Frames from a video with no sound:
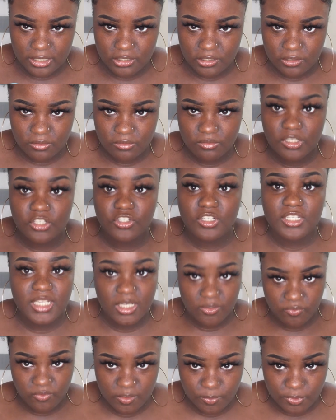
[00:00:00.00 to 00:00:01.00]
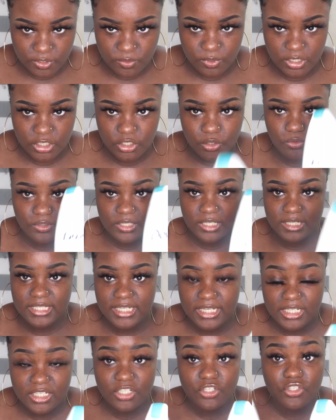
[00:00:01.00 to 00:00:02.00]
So there's a difference between using
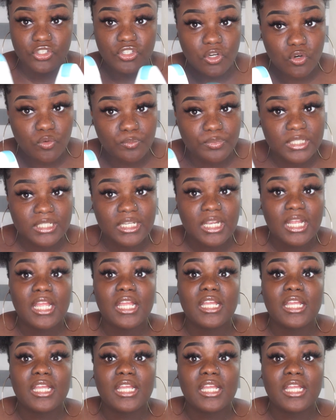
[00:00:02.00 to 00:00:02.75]
scented soaps